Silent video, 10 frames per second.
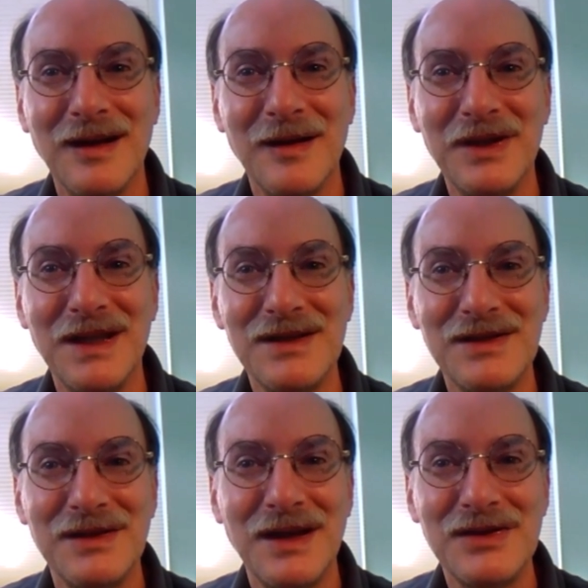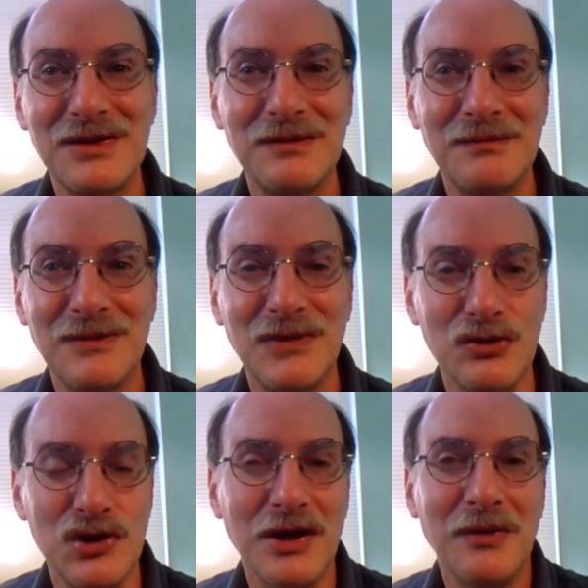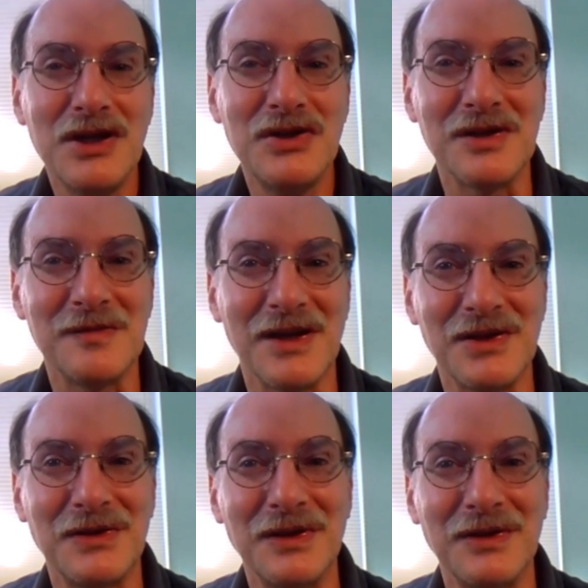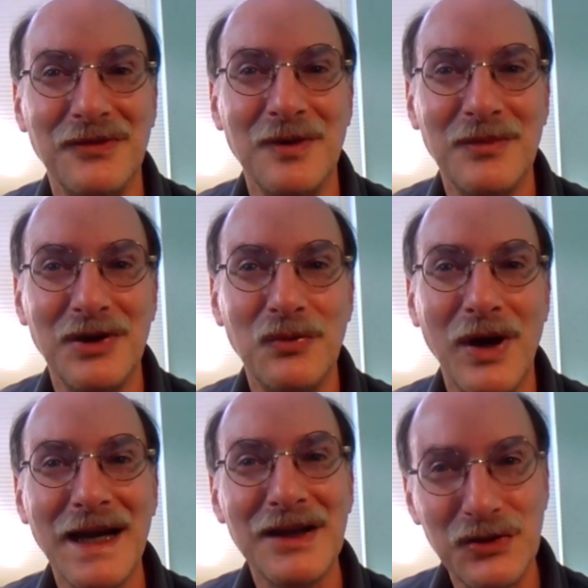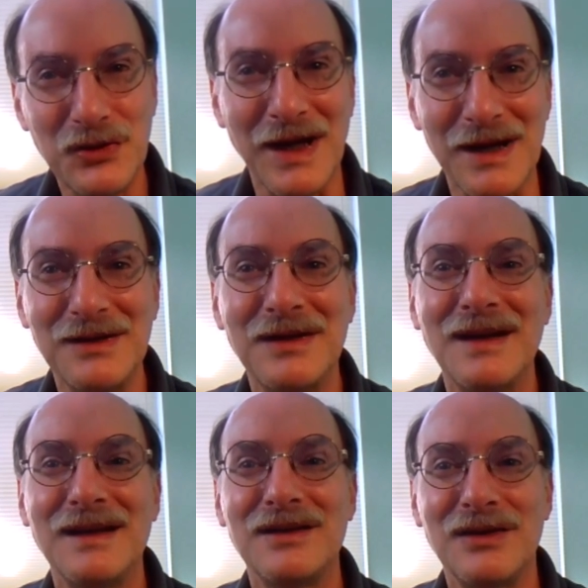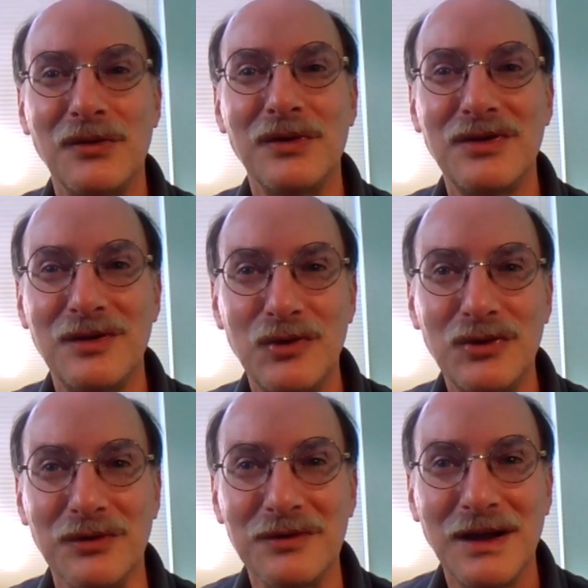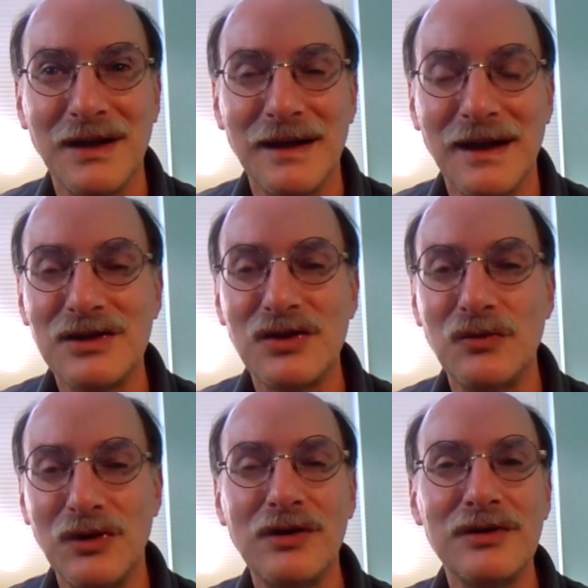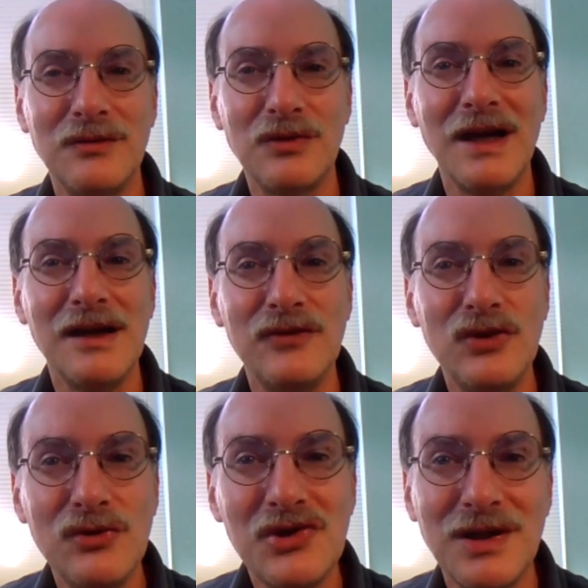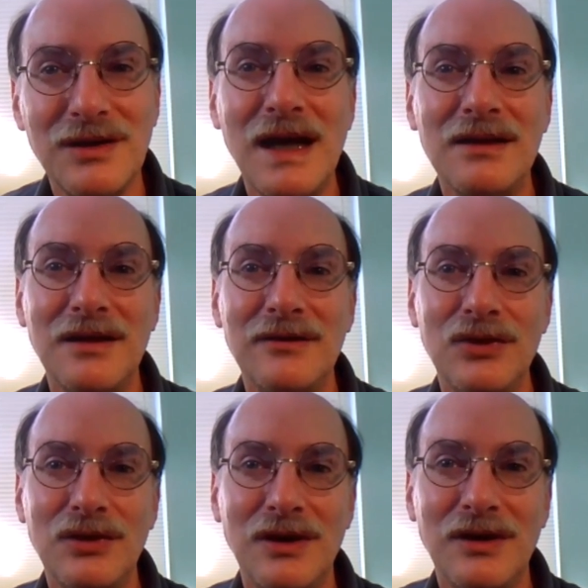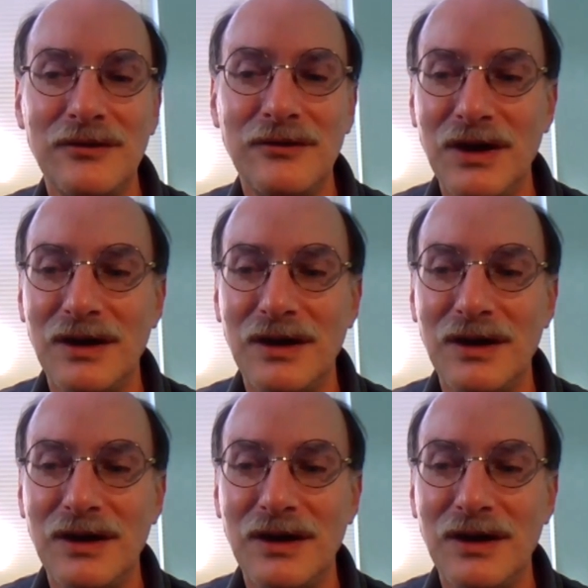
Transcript: I mean, that's 2 generations, basically, from a wagon train to going to the moon. And so we're kind of used to that level of